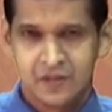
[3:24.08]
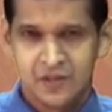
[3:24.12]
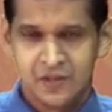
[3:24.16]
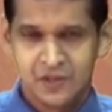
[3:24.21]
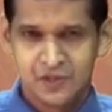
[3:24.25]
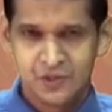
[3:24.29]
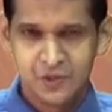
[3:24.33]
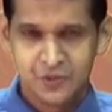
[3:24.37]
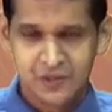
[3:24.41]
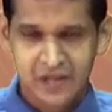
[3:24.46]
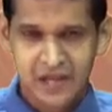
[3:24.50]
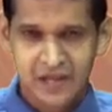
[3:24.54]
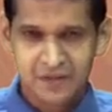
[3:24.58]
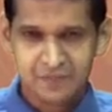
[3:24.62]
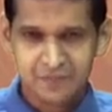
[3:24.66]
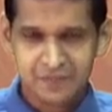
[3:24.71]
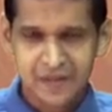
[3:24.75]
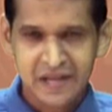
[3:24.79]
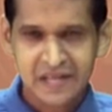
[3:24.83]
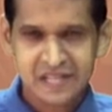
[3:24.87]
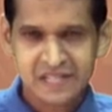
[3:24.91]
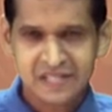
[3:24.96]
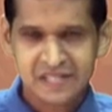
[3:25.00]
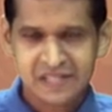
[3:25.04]
You can
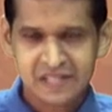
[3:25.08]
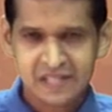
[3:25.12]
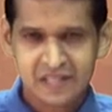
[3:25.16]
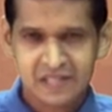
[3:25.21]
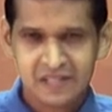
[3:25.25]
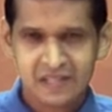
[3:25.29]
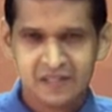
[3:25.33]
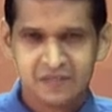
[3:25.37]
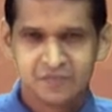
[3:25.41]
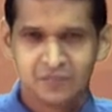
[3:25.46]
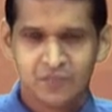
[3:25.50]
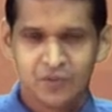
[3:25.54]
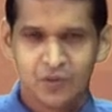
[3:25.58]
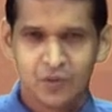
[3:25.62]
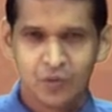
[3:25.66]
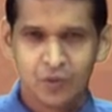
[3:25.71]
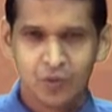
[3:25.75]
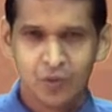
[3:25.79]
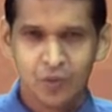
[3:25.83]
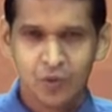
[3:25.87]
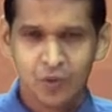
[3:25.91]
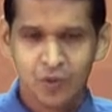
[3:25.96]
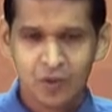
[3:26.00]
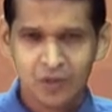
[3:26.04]
mention
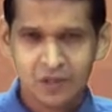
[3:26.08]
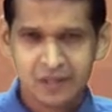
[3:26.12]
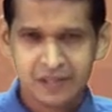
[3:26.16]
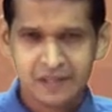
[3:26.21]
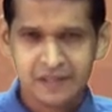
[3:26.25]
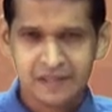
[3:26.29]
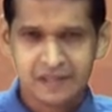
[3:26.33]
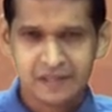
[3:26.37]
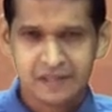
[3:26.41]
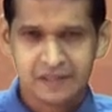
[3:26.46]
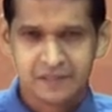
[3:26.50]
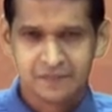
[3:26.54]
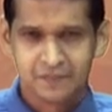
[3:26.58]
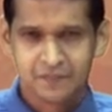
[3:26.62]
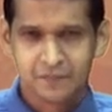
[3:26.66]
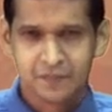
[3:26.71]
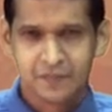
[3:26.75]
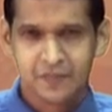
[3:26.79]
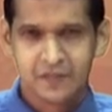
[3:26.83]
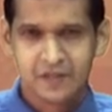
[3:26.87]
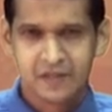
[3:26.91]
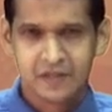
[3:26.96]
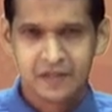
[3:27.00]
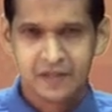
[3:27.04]
all the
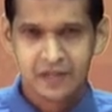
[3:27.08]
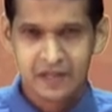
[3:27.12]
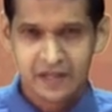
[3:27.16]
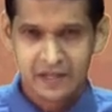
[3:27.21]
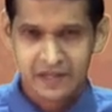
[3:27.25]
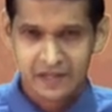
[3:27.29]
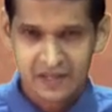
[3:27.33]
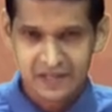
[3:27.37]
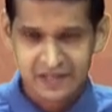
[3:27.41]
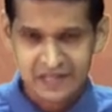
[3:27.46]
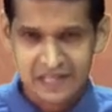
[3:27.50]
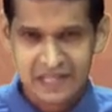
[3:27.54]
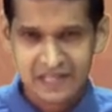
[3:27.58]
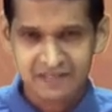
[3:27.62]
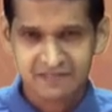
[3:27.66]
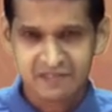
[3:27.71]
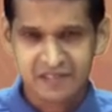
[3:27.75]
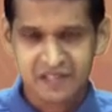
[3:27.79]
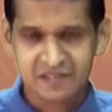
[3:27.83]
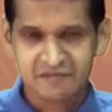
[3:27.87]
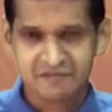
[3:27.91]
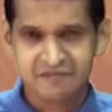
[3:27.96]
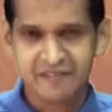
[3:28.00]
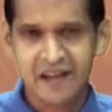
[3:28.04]

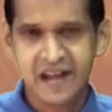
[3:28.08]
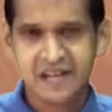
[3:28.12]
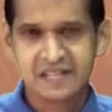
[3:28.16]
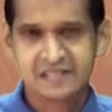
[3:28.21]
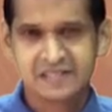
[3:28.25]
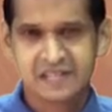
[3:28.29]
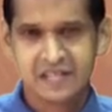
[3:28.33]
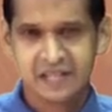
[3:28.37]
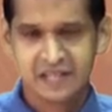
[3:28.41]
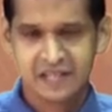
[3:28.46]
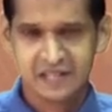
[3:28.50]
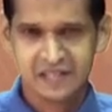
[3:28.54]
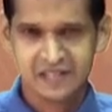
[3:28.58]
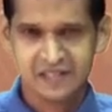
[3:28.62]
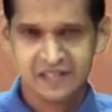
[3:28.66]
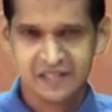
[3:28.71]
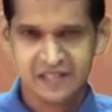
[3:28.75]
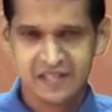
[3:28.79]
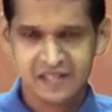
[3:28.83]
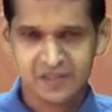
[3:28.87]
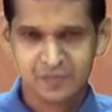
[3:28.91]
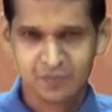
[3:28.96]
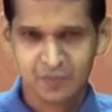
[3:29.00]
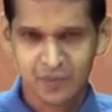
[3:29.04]
relevant facts in
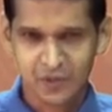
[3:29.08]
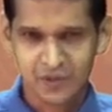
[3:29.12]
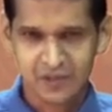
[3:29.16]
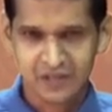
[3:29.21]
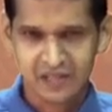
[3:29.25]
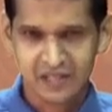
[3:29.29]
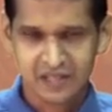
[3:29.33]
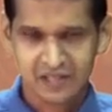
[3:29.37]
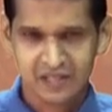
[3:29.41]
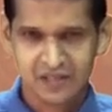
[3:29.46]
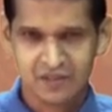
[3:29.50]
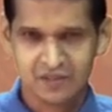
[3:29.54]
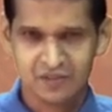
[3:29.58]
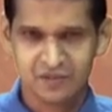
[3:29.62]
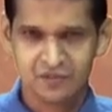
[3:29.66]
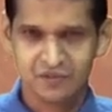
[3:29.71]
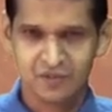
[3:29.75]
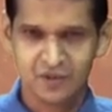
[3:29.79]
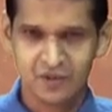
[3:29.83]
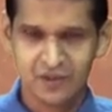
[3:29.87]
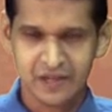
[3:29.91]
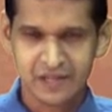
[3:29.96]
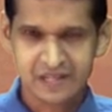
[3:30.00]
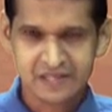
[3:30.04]
this body.
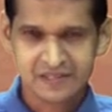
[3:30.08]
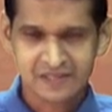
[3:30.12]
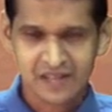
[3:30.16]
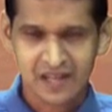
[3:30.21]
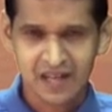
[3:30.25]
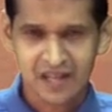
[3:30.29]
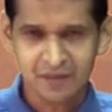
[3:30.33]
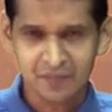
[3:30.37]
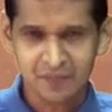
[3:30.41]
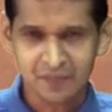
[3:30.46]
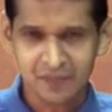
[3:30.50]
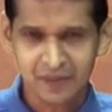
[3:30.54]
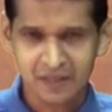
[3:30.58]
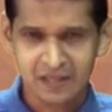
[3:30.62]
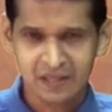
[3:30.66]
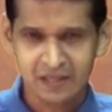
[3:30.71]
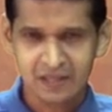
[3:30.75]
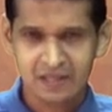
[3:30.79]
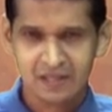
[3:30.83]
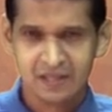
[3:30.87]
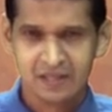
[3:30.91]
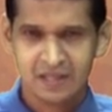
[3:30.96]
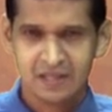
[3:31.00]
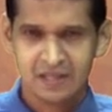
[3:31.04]
For example,
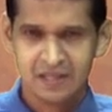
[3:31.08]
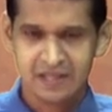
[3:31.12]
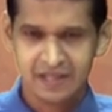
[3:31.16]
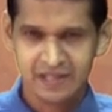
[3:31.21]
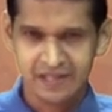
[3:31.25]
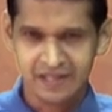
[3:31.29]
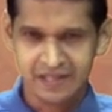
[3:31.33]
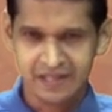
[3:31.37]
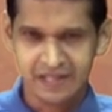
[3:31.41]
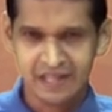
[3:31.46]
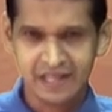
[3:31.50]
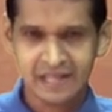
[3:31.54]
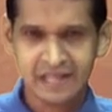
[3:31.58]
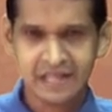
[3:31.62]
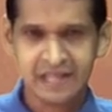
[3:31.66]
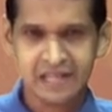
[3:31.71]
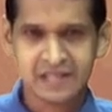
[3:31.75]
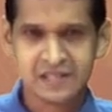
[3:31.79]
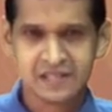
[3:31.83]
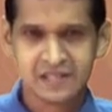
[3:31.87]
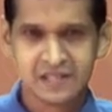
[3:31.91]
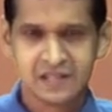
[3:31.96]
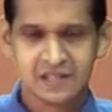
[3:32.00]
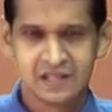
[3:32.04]

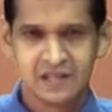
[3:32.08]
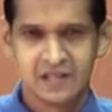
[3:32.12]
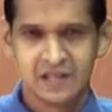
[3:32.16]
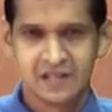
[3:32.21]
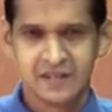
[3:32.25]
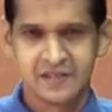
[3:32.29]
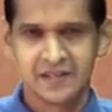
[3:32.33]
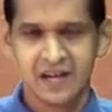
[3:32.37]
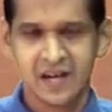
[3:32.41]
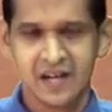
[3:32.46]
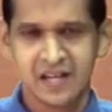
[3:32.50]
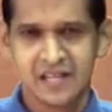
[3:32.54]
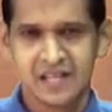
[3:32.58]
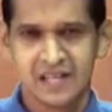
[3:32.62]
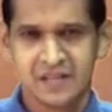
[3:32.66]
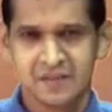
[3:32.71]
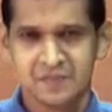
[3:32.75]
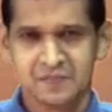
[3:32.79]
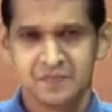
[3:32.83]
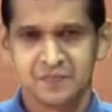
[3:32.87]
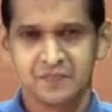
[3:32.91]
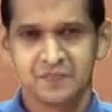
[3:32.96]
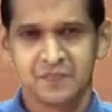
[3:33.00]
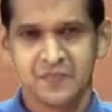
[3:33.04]
date,
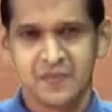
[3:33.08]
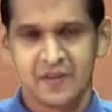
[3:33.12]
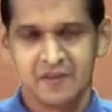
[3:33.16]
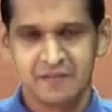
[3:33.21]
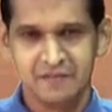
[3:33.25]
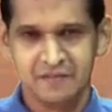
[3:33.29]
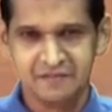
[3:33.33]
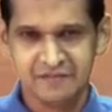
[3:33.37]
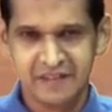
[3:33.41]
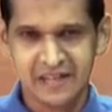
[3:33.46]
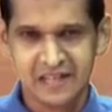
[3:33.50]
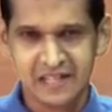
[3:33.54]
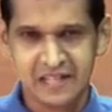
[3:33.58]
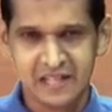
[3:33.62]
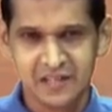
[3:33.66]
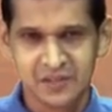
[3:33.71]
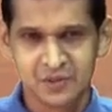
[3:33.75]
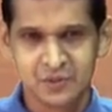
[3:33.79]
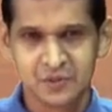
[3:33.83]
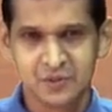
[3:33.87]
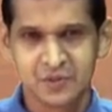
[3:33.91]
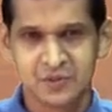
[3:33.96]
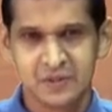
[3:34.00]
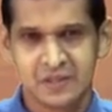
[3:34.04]
time,
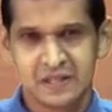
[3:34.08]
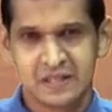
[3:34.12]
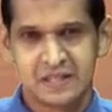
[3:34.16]
venue,